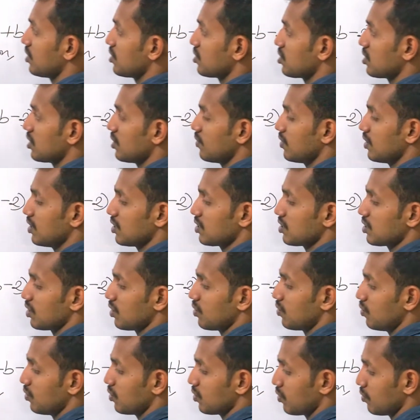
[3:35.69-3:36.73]
C1 is
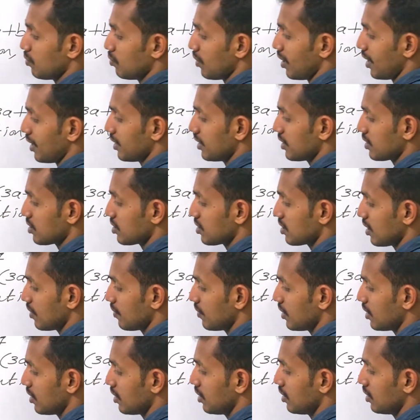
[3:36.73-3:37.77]
equal to minus
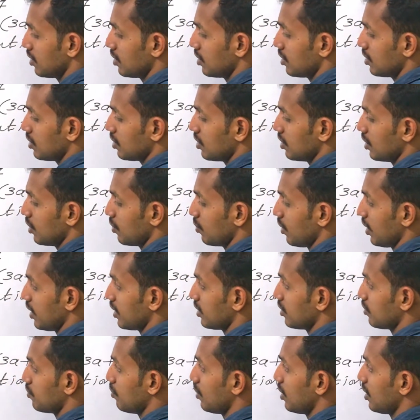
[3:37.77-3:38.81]
7
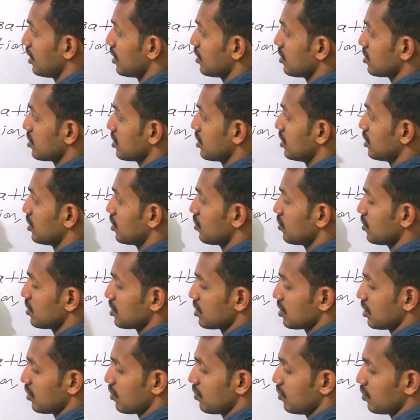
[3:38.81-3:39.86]
divided by C2
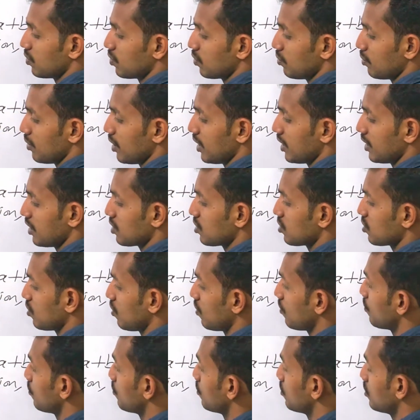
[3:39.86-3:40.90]
is equal to minus
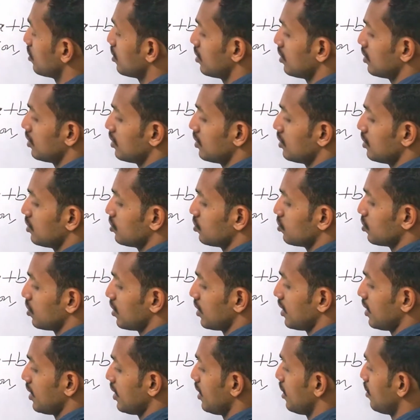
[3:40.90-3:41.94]
of
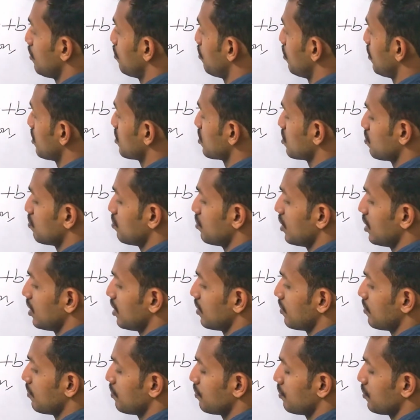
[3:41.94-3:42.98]
3a plus
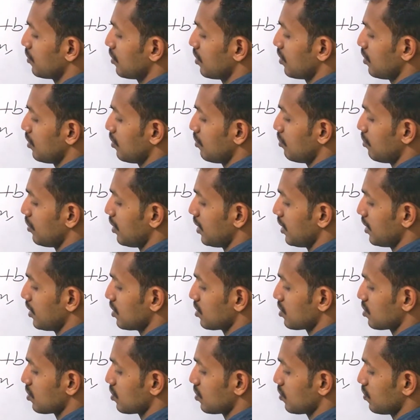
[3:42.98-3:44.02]
b
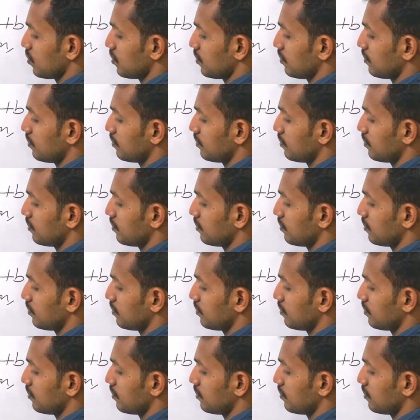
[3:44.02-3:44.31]
minus 2.